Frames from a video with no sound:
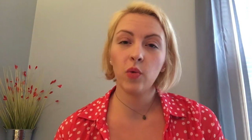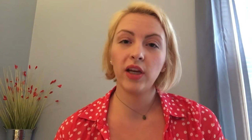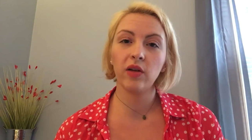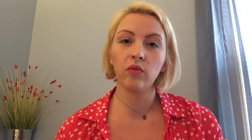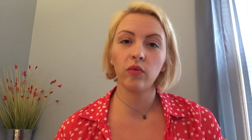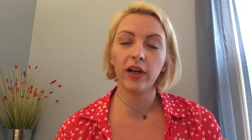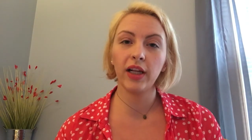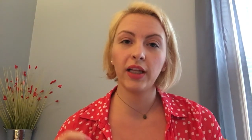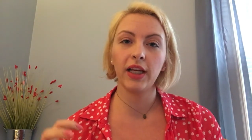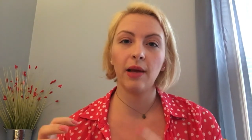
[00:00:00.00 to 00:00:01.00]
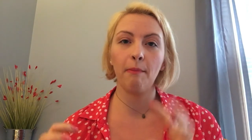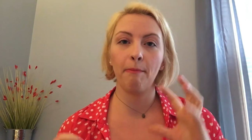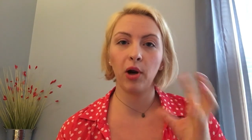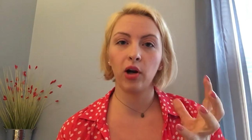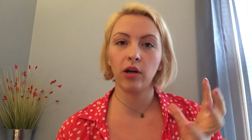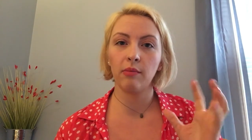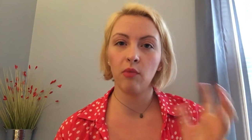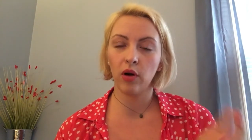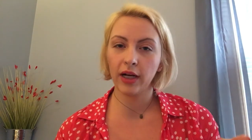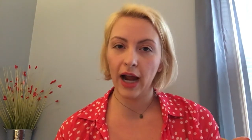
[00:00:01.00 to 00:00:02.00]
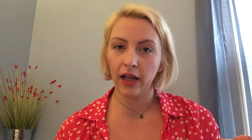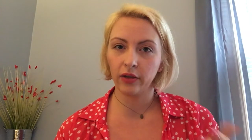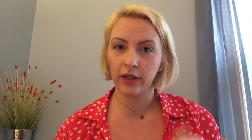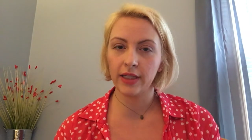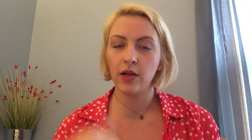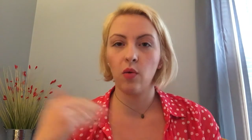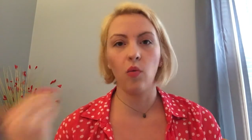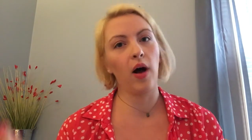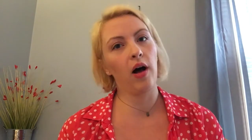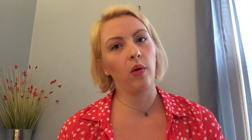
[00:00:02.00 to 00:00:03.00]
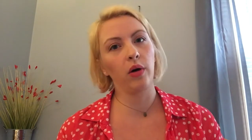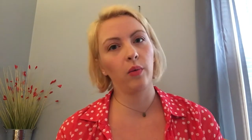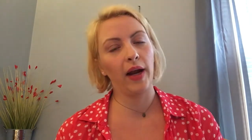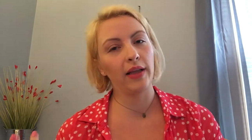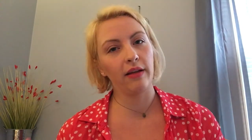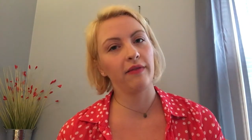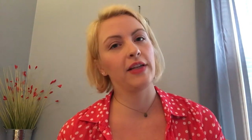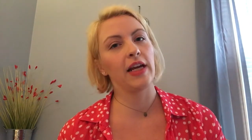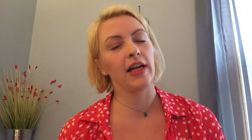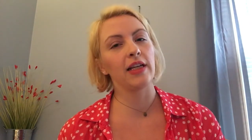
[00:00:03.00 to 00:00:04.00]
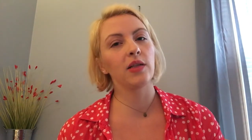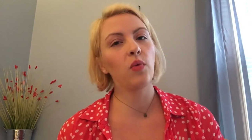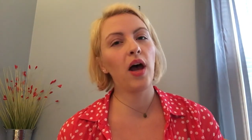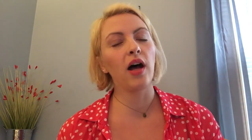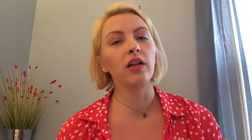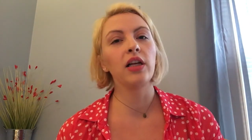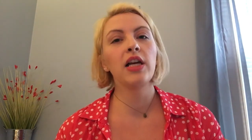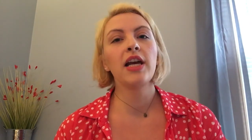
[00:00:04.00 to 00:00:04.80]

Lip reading: we can really burn more calories while we're weightlifting as well.